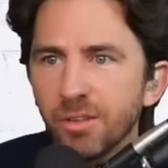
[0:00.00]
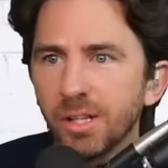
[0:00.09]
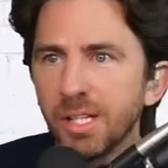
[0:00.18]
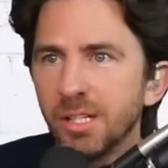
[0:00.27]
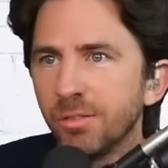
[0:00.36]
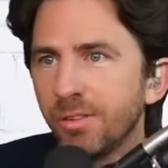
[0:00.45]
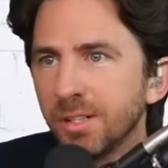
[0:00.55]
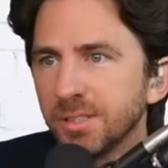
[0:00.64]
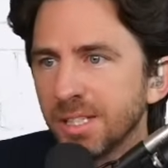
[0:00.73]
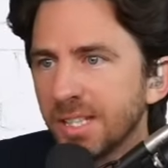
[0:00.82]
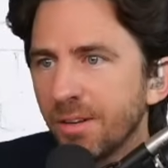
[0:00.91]
the legal
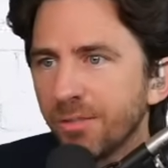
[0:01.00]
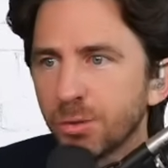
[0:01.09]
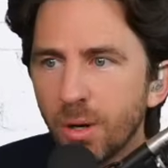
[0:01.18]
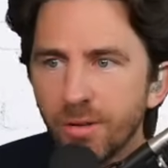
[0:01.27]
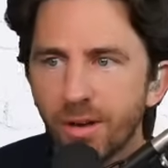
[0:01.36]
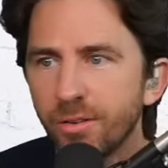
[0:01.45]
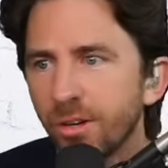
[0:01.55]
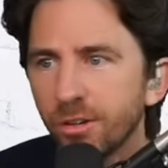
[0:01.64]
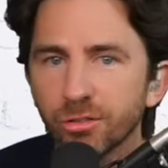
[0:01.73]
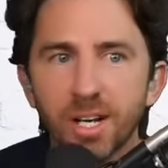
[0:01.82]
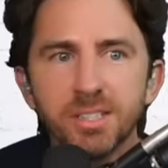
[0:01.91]
funds. I set it for twenty-five
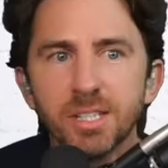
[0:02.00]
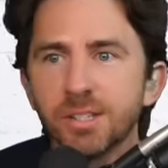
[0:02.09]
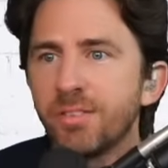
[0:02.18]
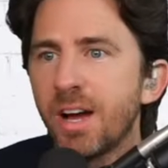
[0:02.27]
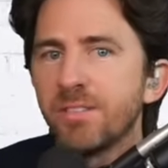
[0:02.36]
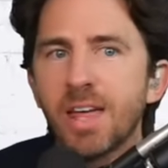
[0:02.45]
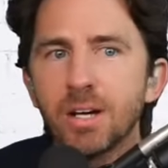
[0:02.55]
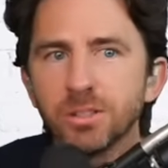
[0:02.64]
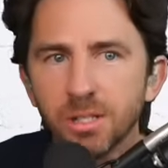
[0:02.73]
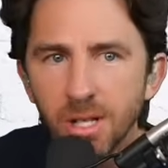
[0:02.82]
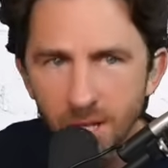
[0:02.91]
hundred dollars, raised it to five
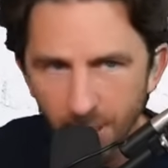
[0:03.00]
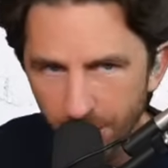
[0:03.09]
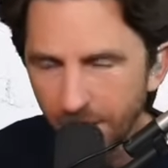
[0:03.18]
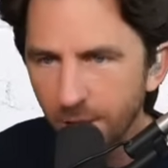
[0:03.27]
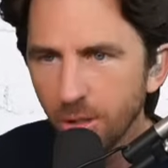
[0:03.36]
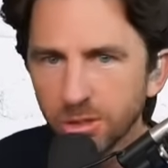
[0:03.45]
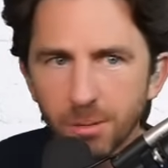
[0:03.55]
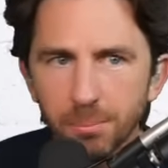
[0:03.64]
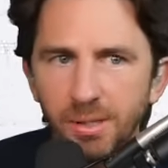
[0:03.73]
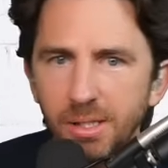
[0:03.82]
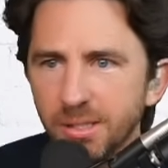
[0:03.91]
thousand dollars. The money goes
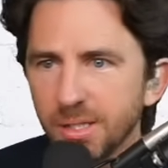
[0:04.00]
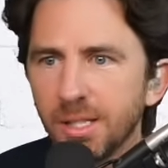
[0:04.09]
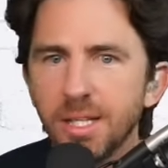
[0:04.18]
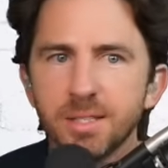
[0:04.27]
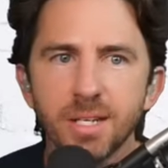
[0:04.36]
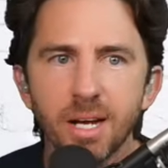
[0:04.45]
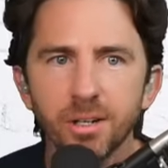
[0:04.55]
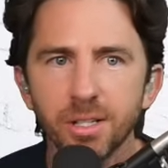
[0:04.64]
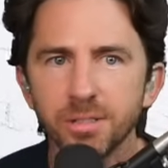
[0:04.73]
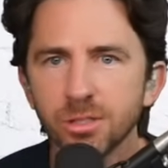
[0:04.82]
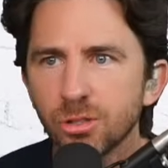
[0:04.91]
completely to Clayton Echard.
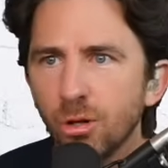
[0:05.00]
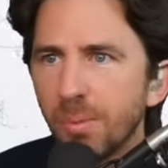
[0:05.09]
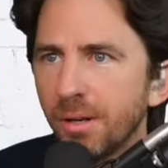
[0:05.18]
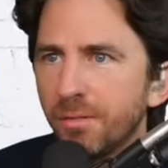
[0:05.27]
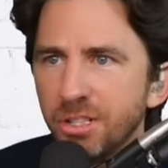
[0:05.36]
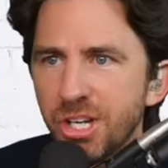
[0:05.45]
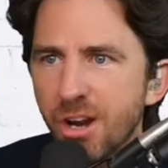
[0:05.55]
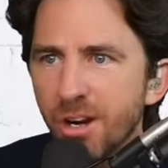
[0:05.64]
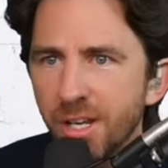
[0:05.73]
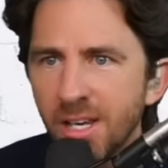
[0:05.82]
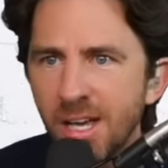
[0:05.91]
He's a sole
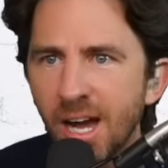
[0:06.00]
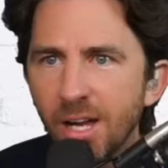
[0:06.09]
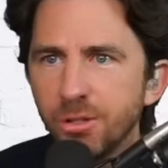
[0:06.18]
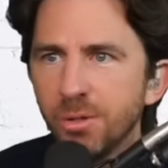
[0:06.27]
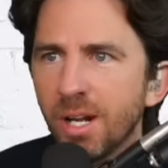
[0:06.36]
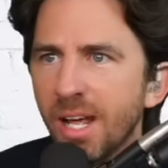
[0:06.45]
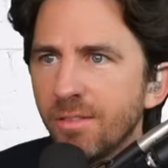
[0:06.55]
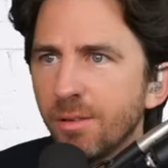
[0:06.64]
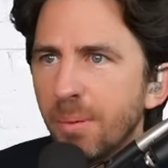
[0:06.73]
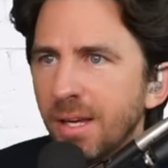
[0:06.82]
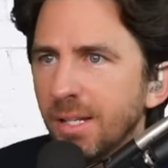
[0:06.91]
beneficiary. I do not have
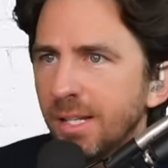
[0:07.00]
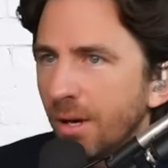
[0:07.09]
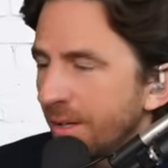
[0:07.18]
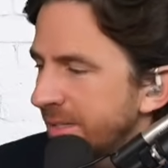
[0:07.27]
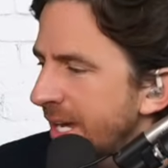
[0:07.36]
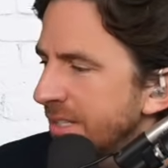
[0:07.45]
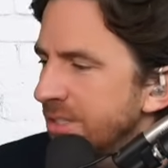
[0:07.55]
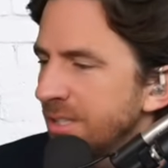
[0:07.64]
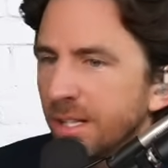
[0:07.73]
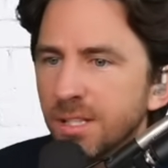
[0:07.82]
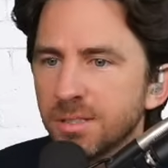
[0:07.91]
a bank account attached
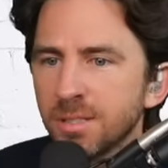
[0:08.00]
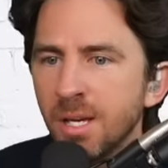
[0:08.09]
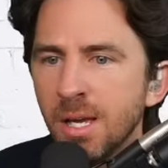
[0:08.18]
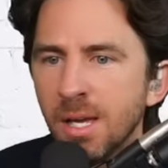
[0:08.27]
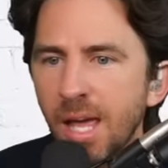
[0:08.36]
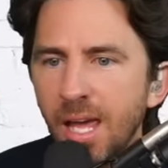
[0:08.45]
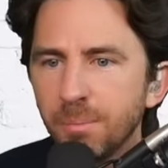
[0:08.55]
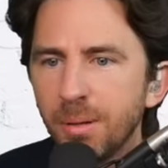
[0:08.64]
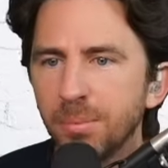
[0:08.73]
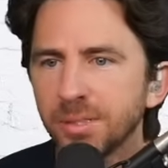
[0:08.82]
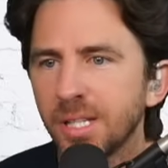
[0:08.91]
to this. And
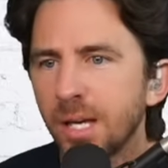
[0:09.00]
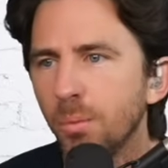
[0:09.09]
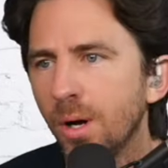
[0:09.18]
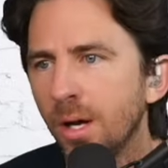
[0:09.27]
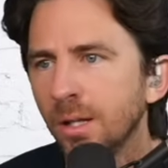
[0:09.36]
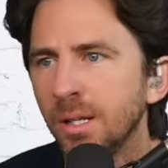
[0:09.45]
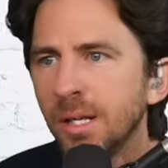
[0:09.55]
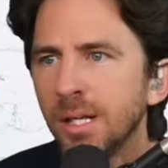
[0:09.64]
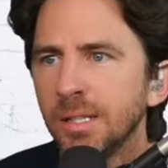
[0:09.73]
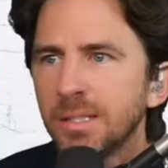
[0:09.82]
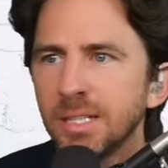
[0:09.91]
people say, well,
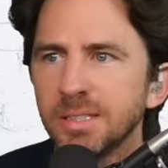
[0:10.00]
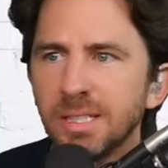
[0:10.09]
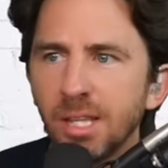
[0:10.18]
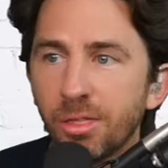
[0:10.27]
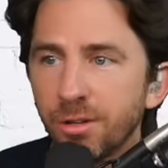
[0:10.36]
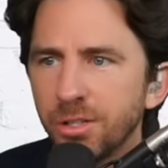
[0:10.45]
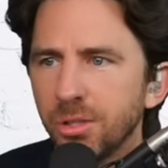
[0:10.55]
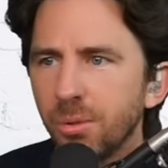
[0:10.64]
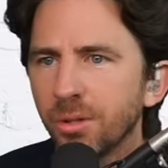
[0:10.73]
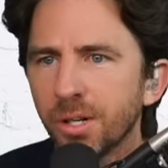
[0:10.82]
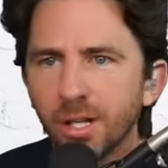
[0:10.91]
does he, thirty-two
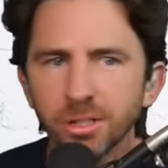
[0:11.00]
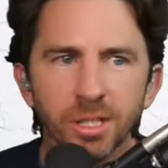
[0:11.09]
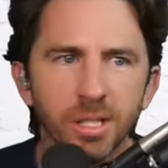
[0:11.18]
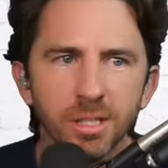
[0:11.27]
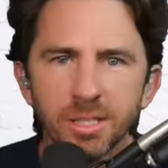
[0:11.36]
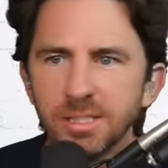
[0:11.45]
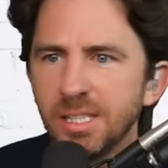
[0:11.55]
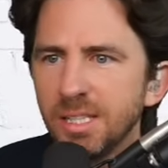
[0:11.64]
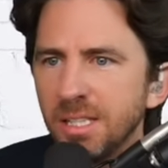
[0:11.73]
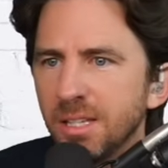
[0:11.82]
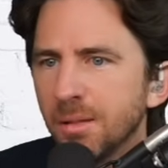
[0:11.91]
hundred dollars, does he
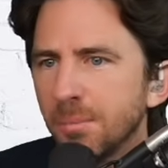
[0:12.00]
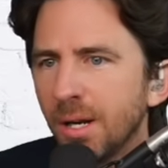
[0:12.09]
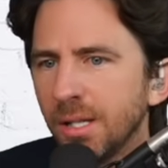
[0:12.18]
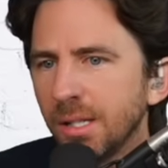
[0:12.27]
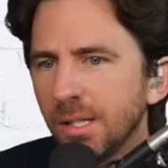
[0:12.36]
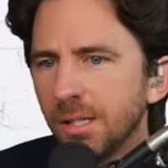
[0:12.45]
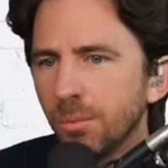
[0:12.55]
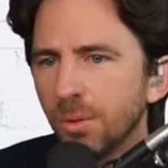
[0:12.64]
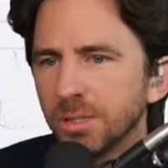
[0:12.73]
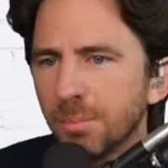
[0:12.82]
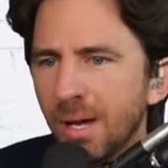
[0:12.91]
need the money? He was a